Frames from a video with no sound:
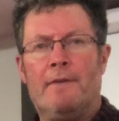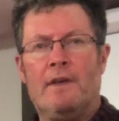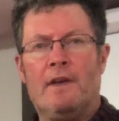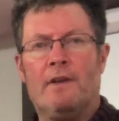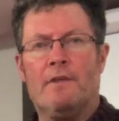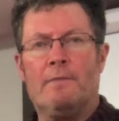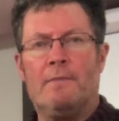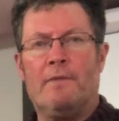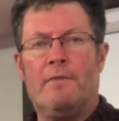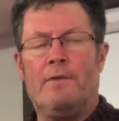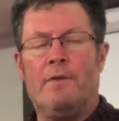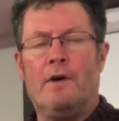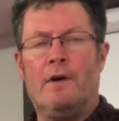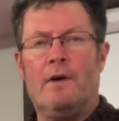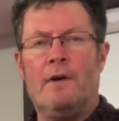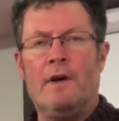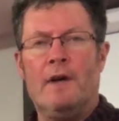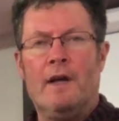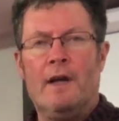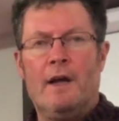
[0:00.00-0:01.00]
videos
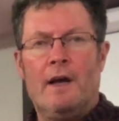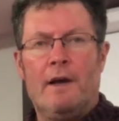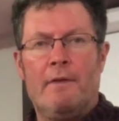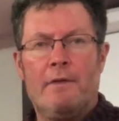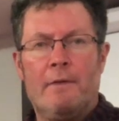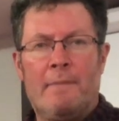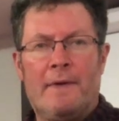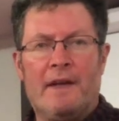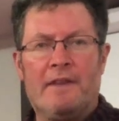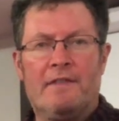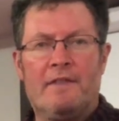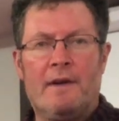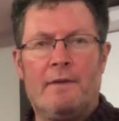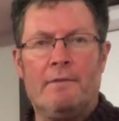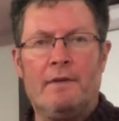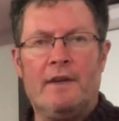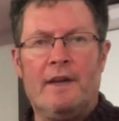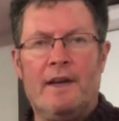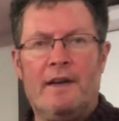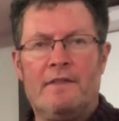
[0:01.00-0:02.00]
before, over the past
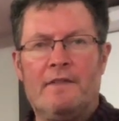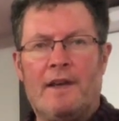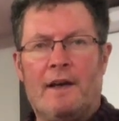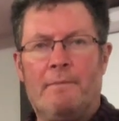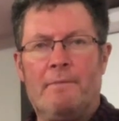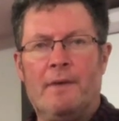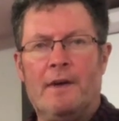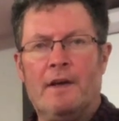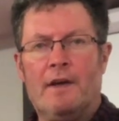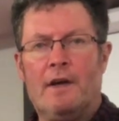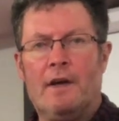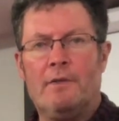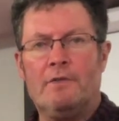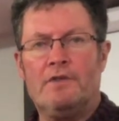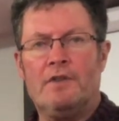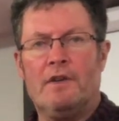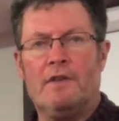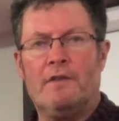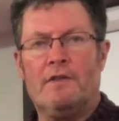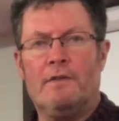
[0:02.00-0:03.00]
several years I've been
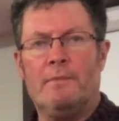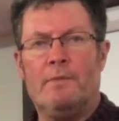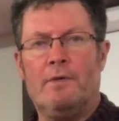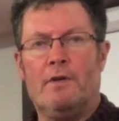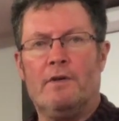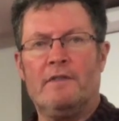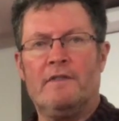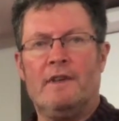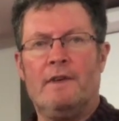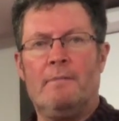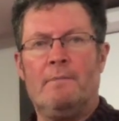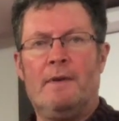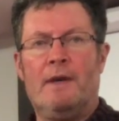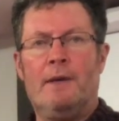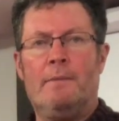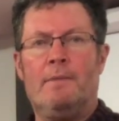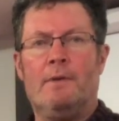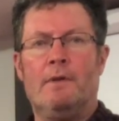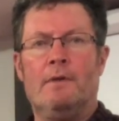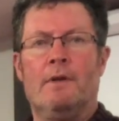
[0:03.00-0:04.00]
coaching and supporting
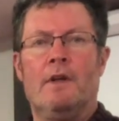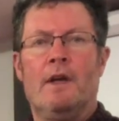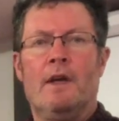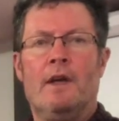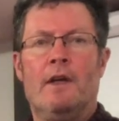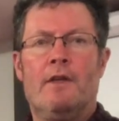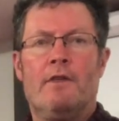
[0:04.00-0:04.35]
people